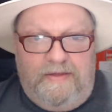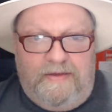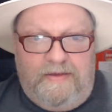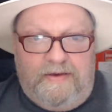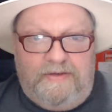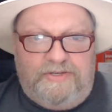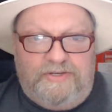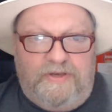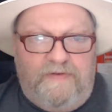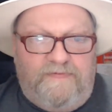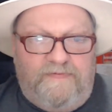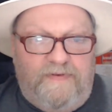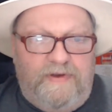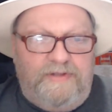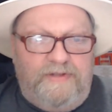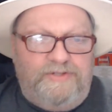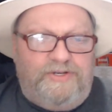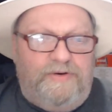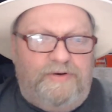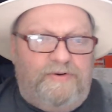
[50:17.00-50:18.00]
Because if you
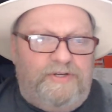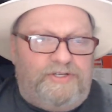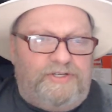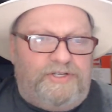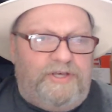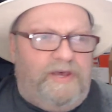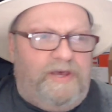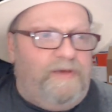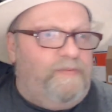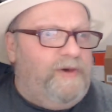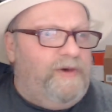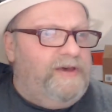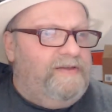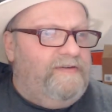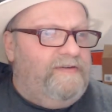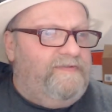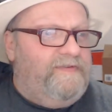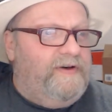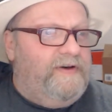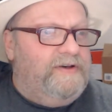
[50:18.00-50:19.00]
enjoyed CB
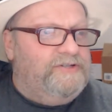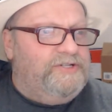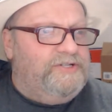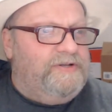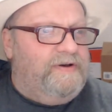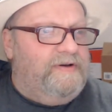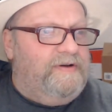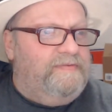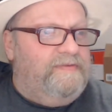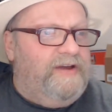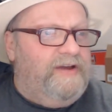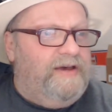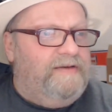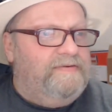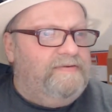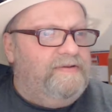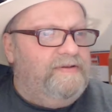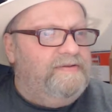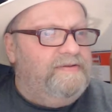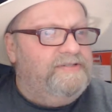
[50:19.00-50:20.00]
the first time
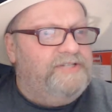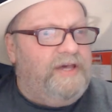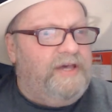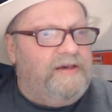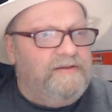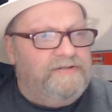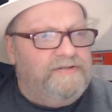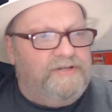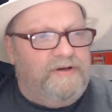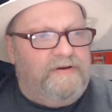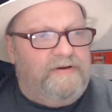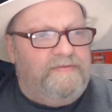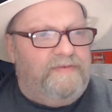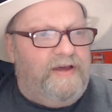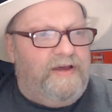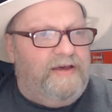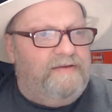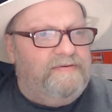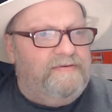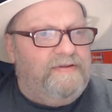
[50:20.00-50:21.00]
round, second time
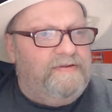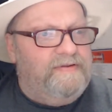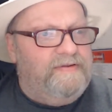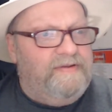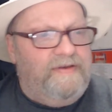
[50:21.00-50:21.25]
round,